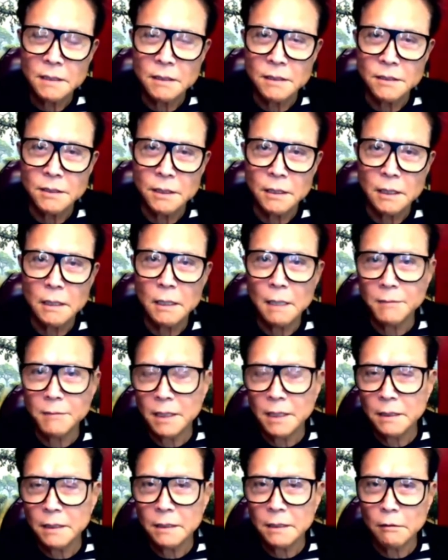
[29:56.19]
I
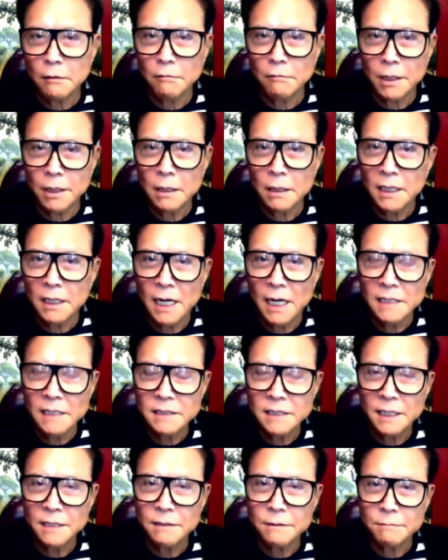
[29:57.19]
mean, the real guys
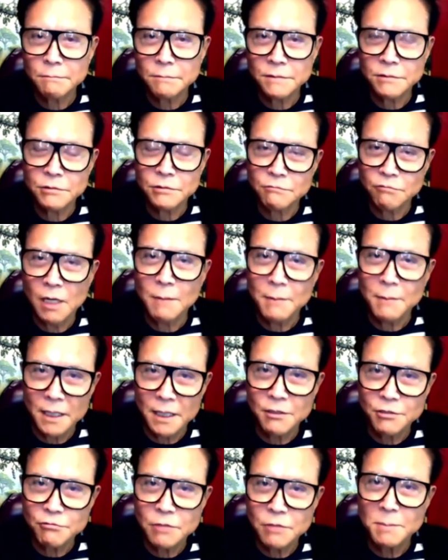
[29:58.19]
like Trump, I know
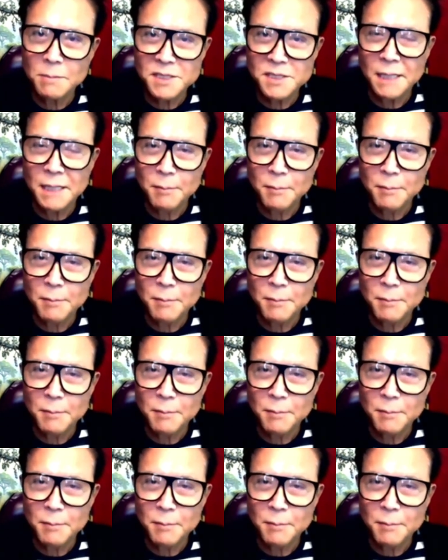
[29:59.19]
Trump's not